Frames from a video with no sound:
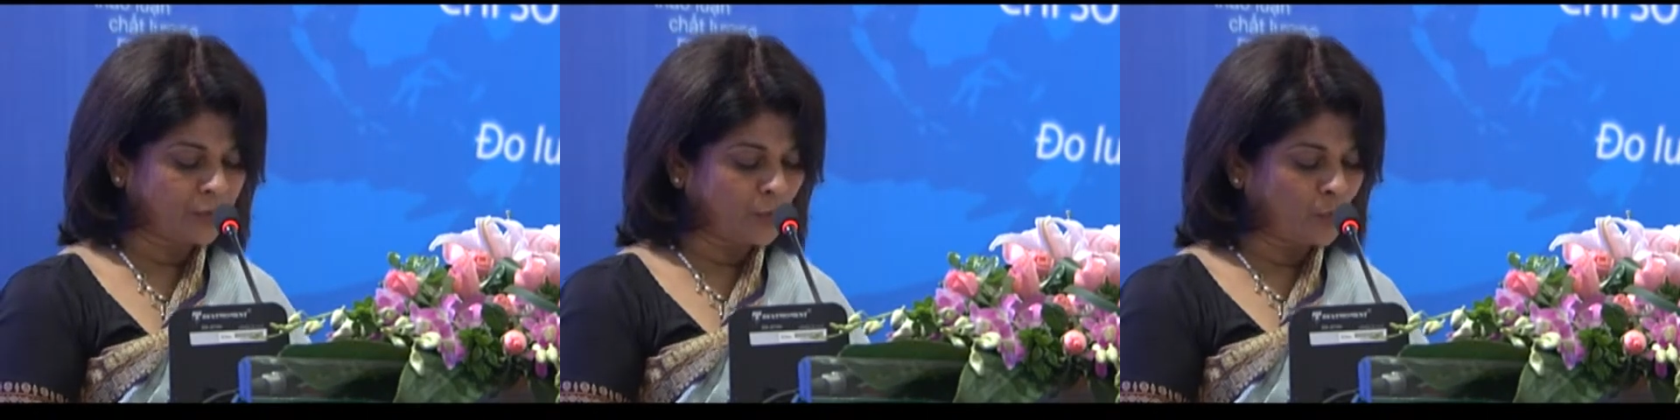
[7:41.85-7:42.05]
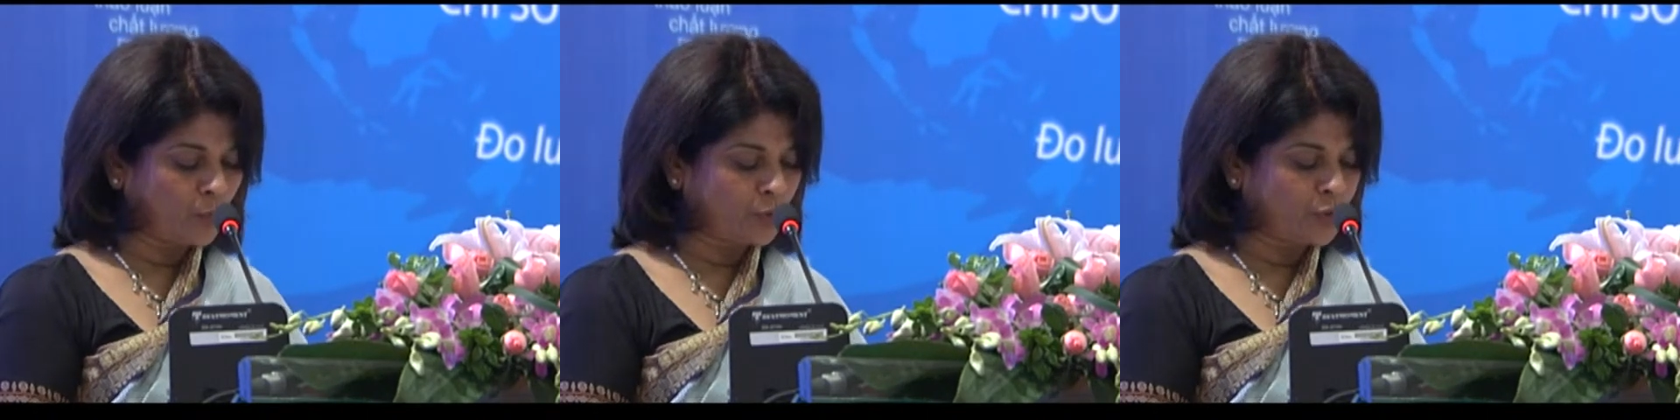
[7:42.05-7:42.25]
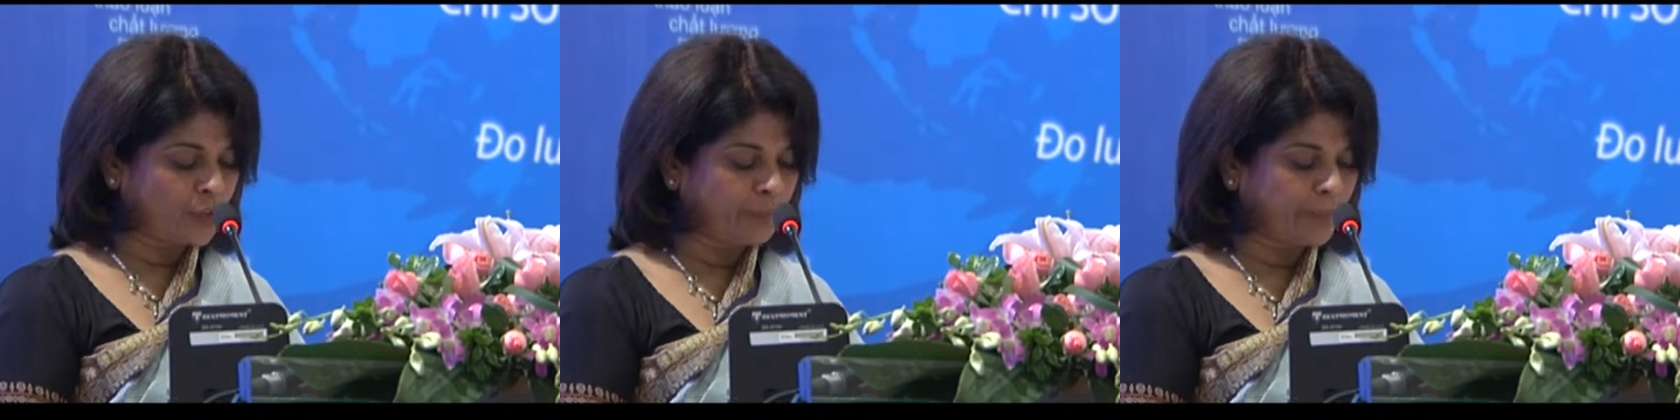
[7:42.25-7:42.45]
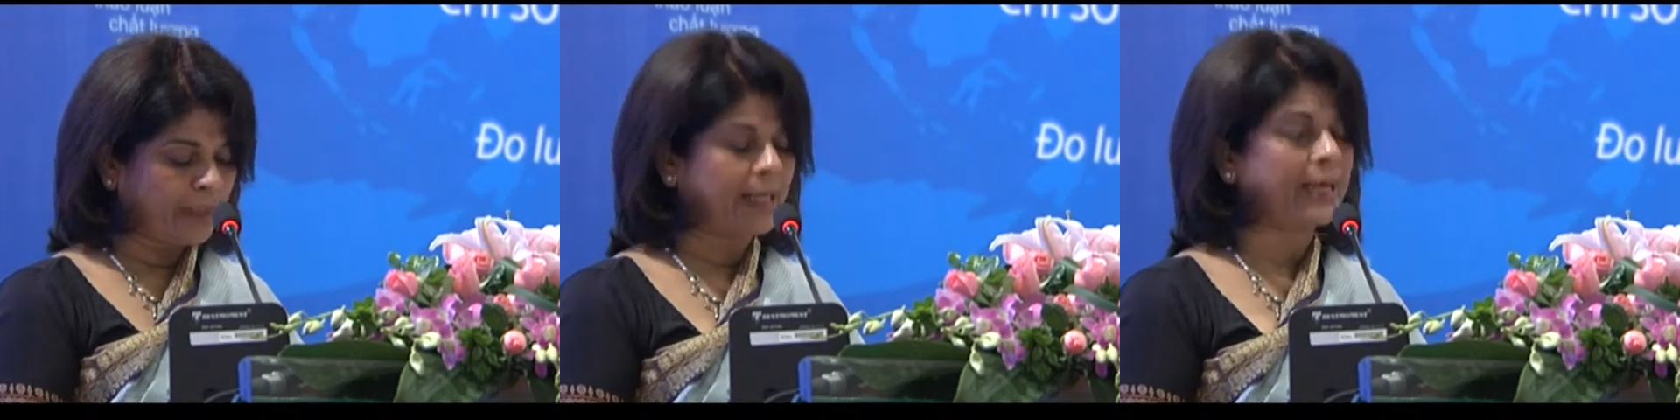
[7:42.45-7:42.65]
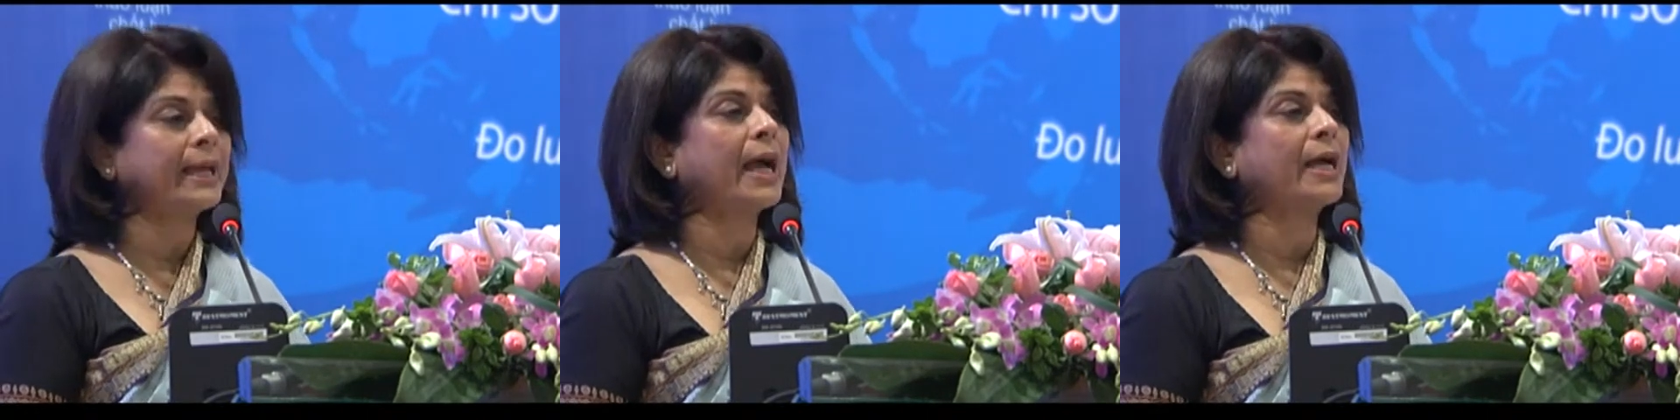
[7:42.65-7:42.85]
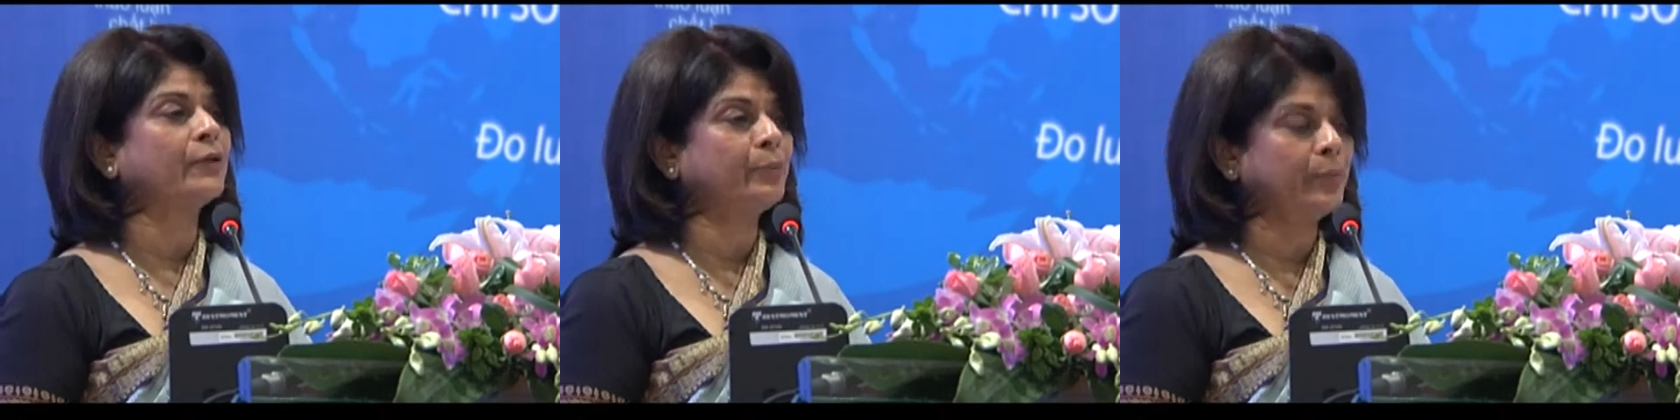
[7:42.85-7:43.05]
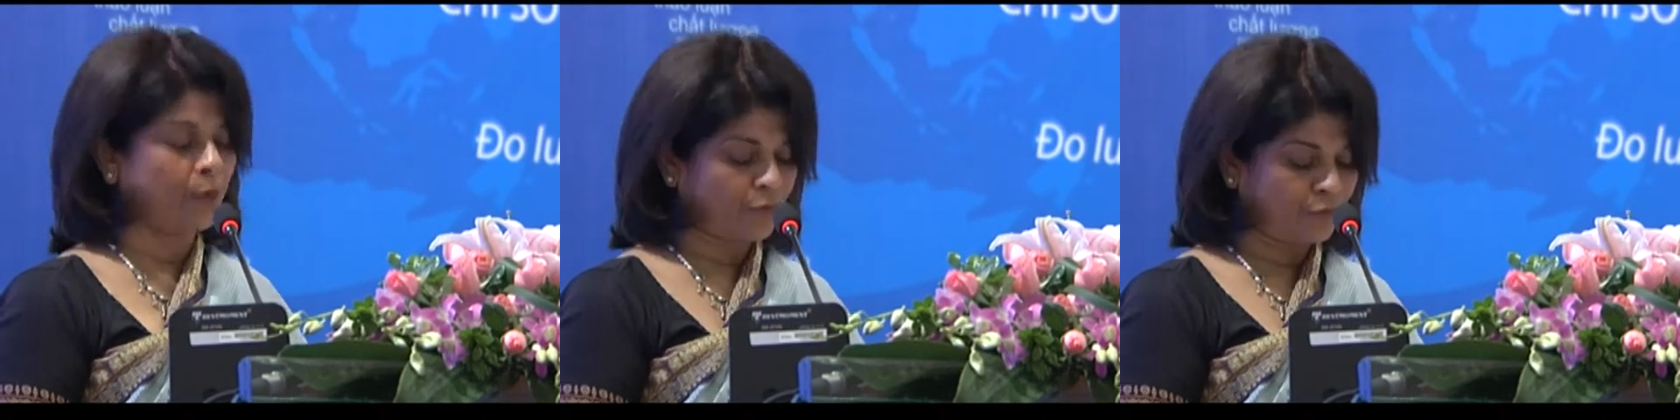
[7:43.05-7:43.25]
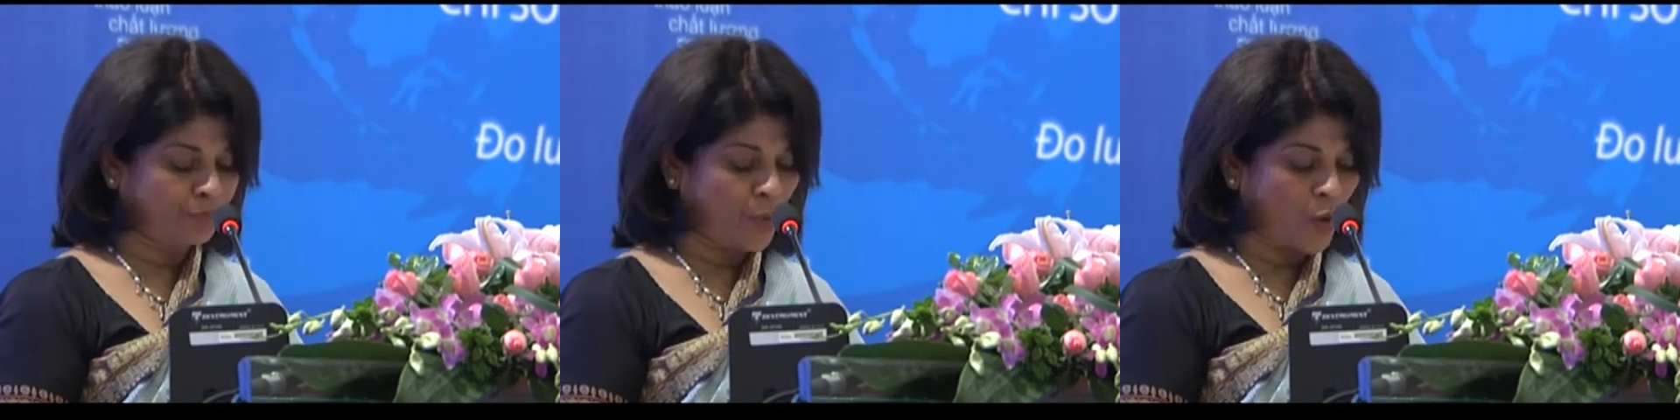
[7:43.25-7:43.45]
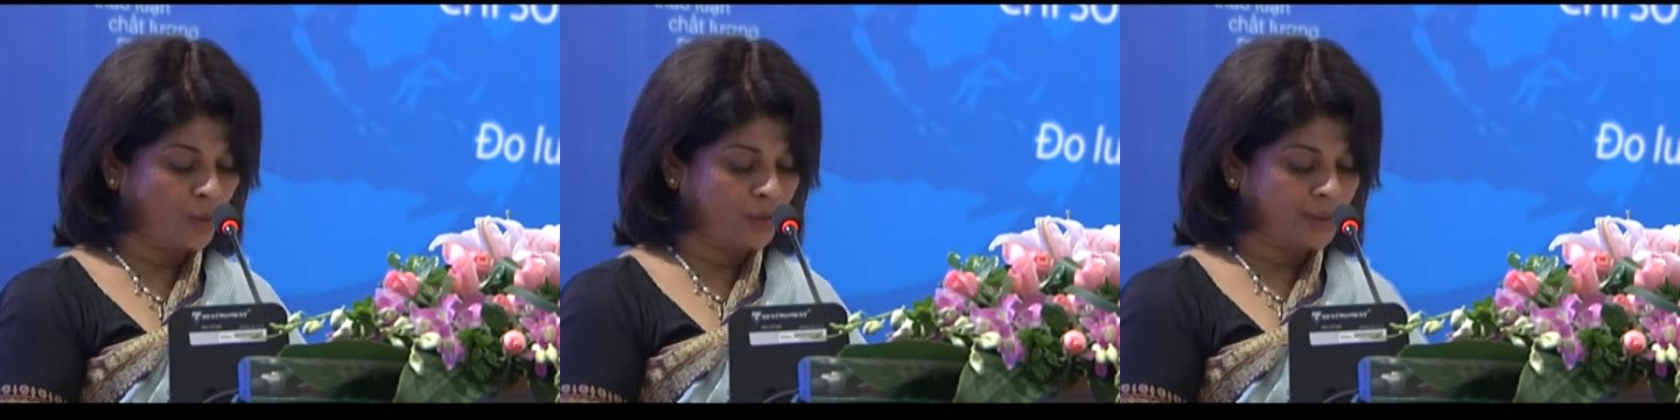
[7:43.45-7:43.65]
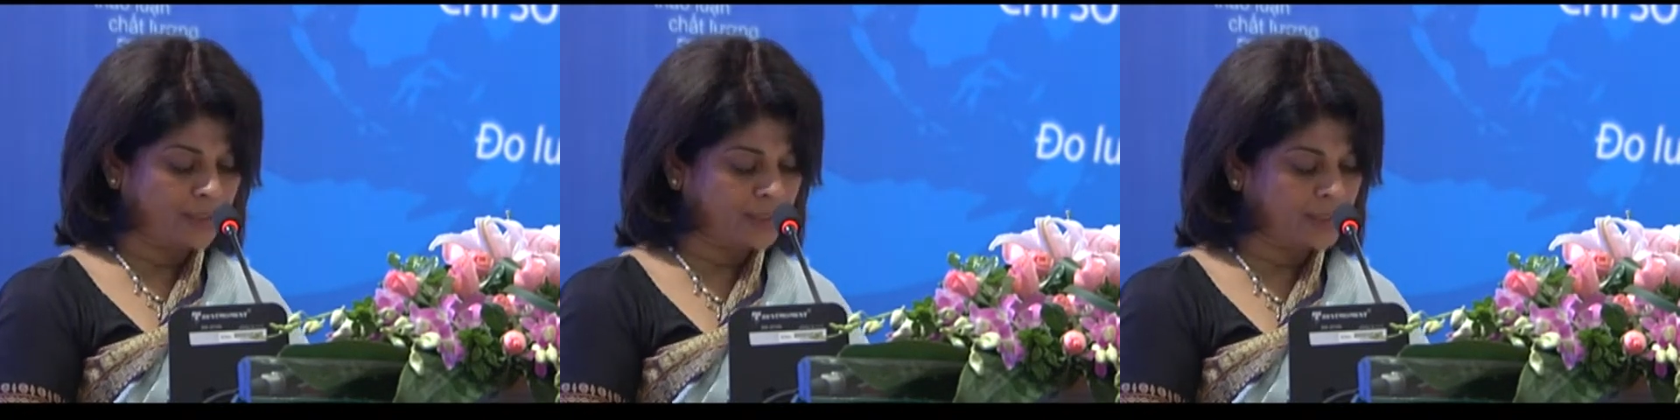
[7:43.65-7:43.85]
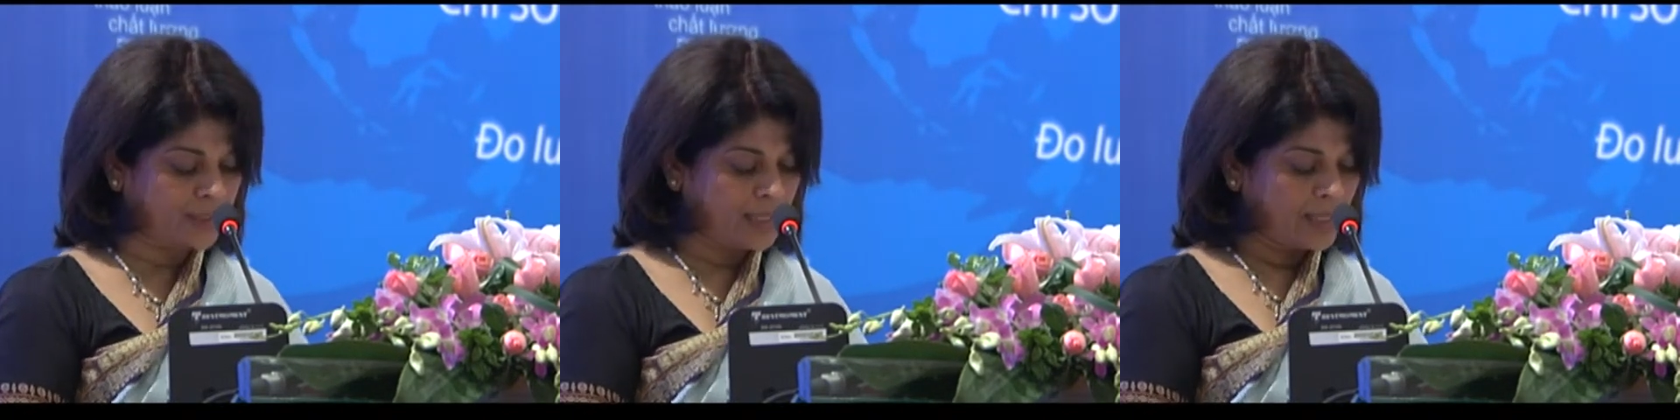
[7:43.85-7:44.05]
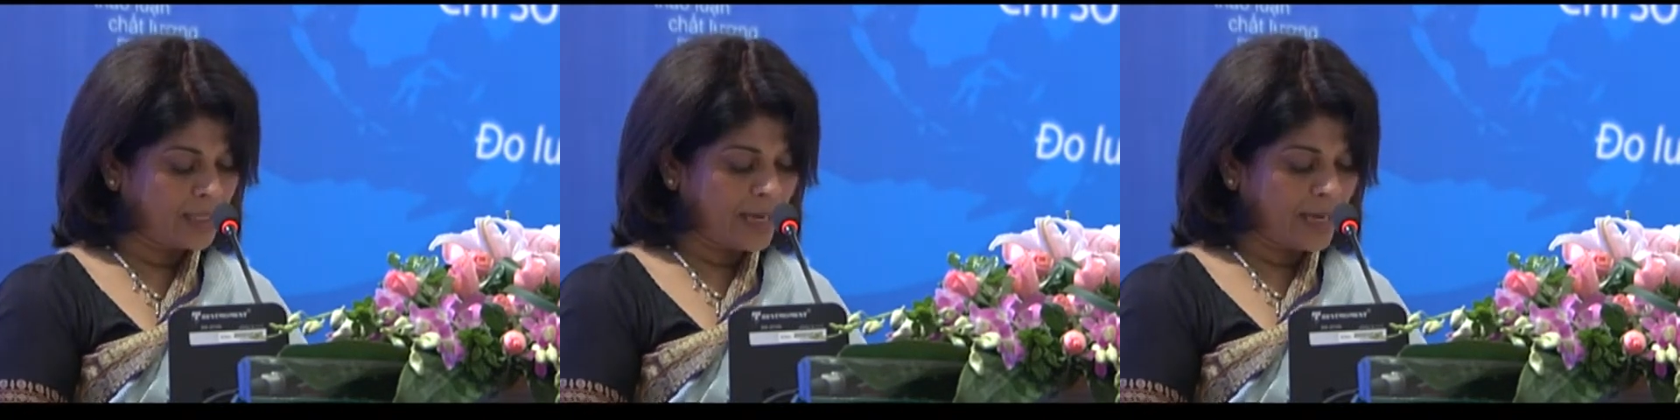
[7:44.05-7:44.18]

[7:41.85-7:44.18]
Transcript: the Ho Chi Minh Academy of Politics